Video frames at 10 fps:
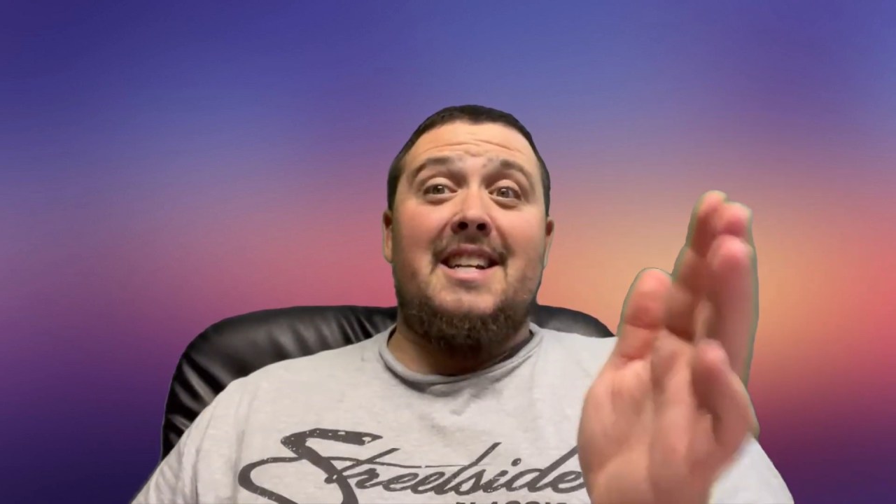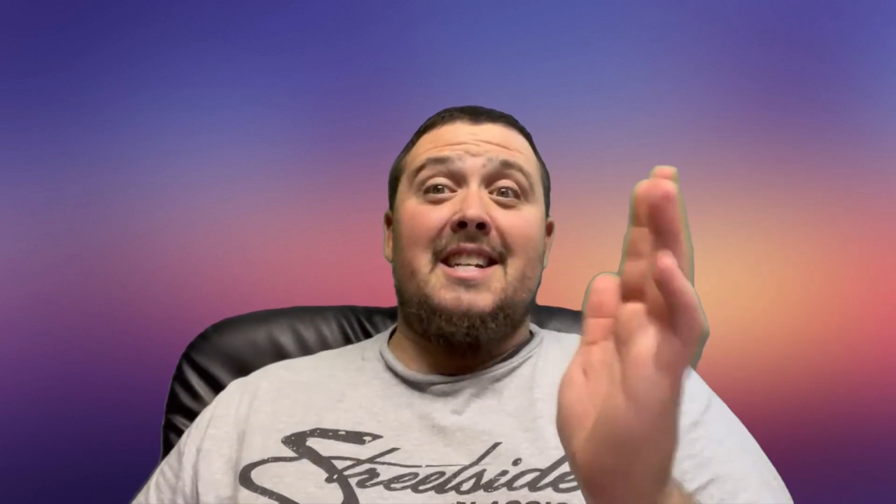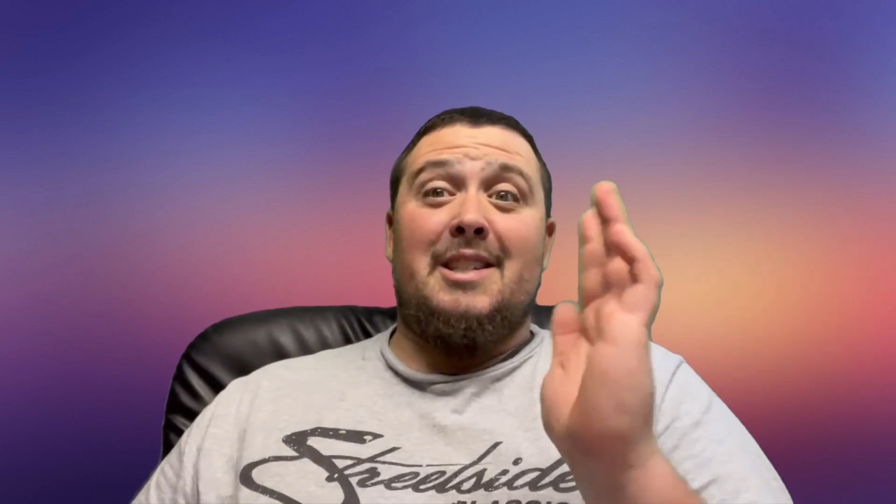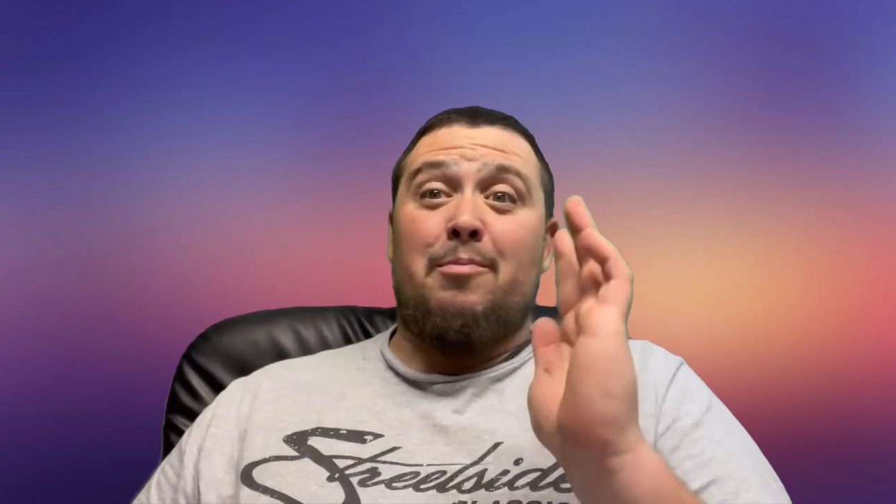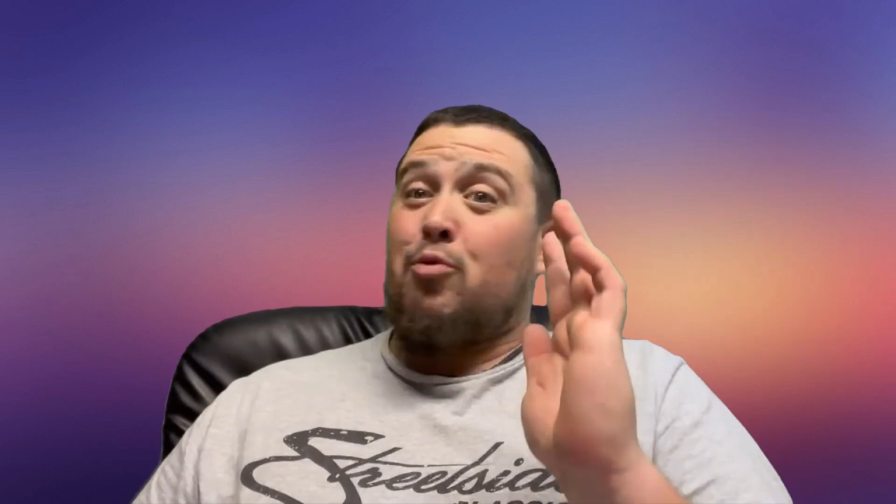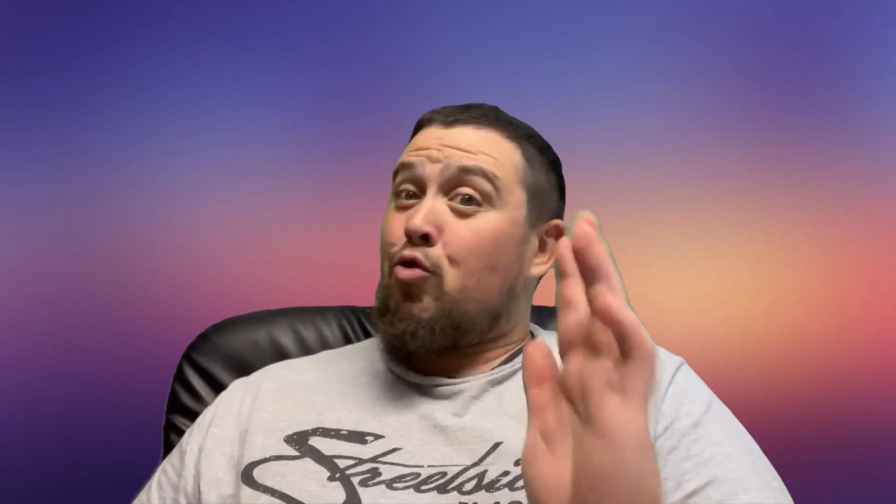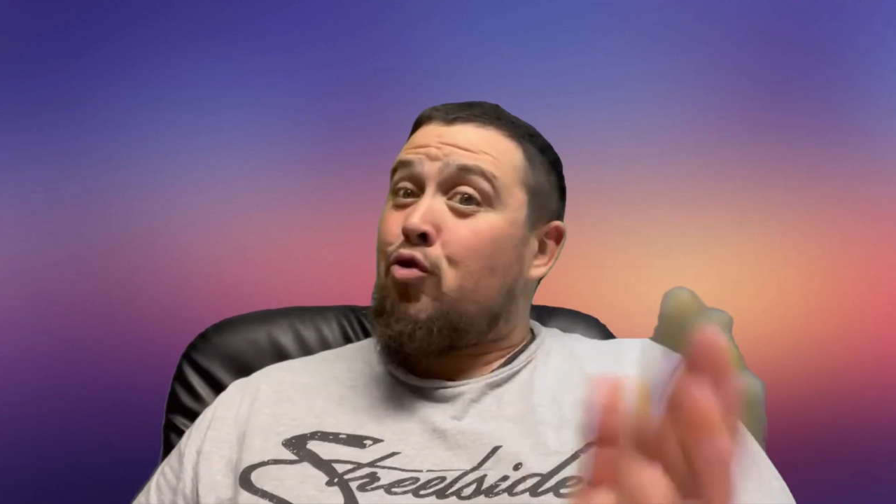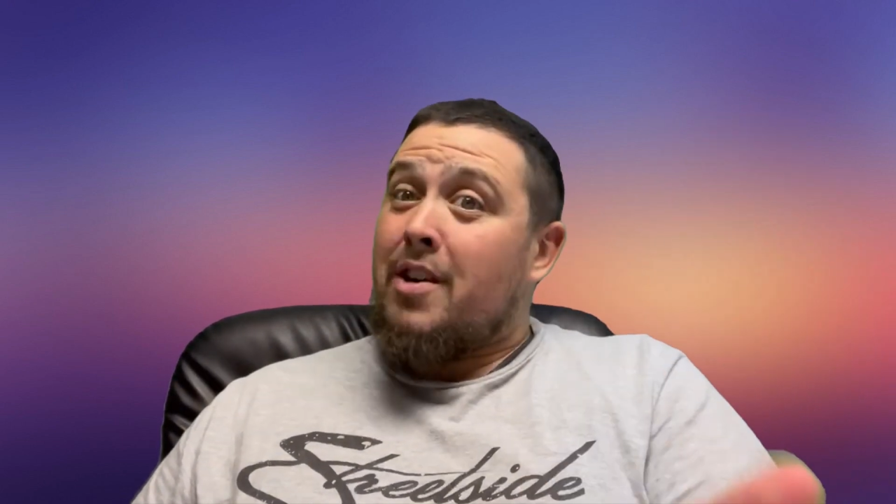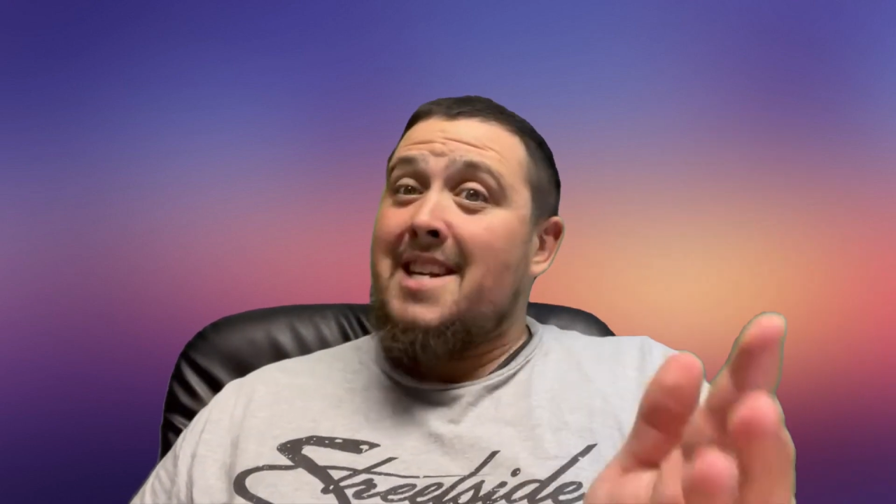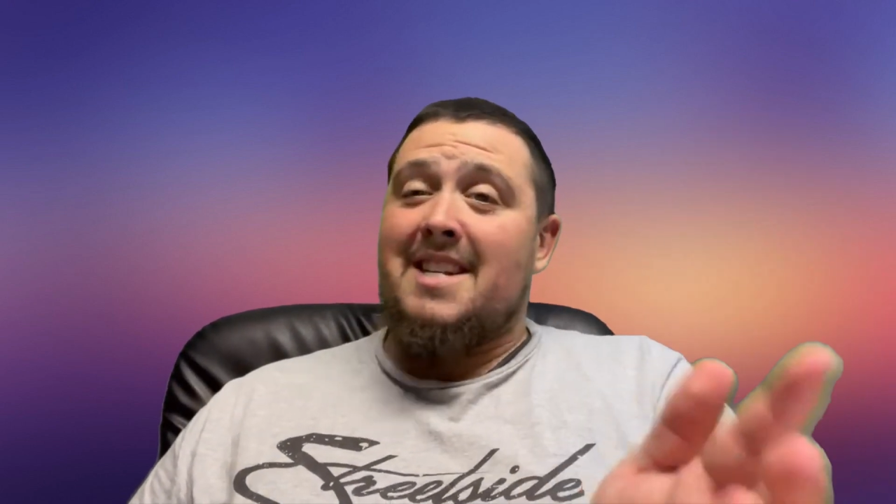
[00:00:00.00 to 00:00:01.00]
is
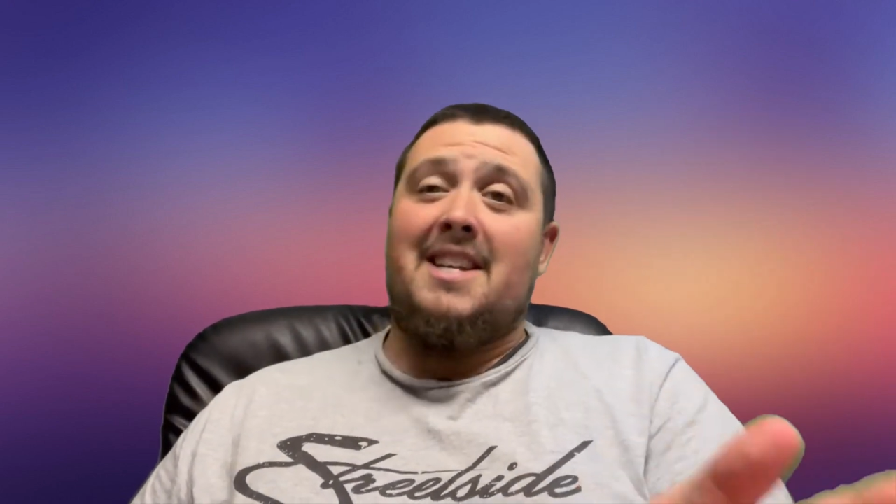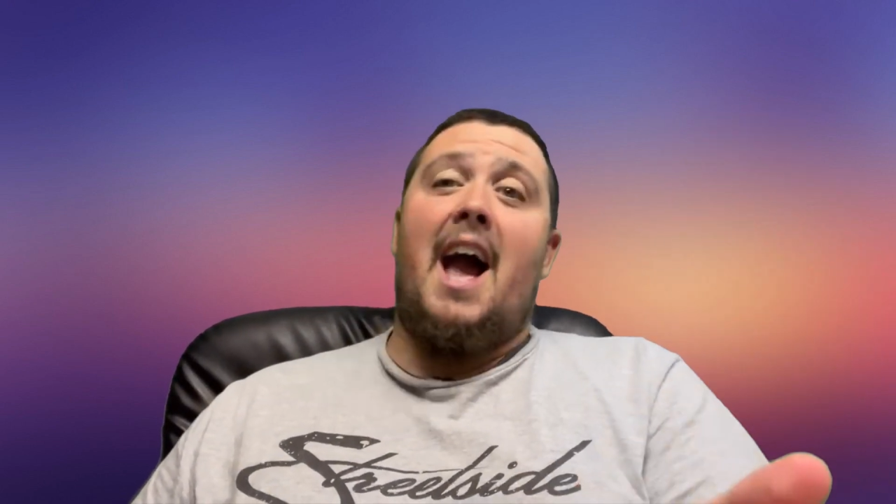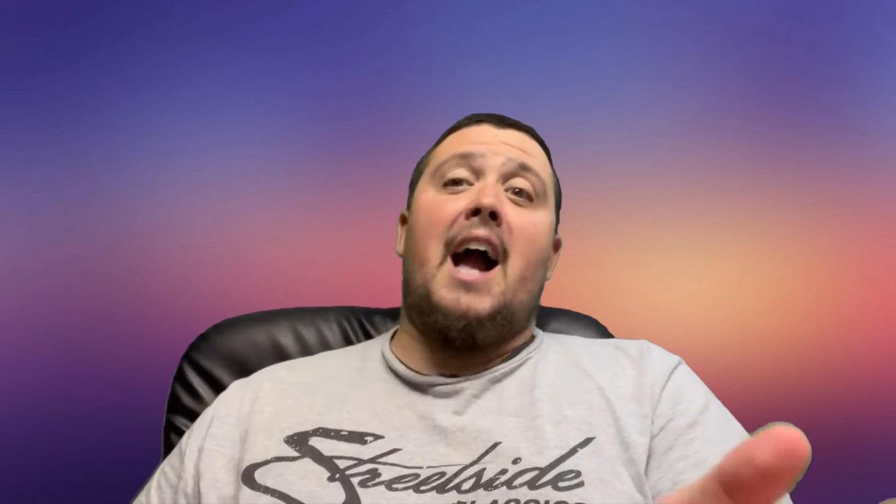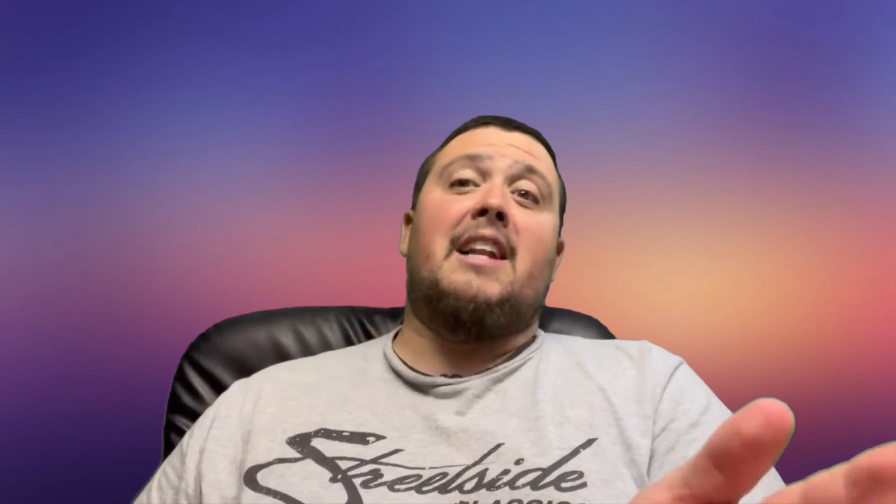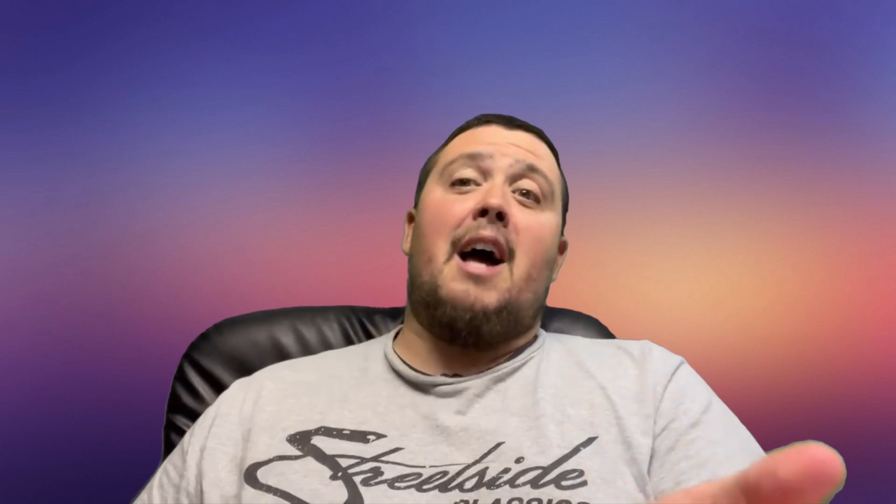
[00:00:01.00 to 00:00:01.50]
pretty stacked.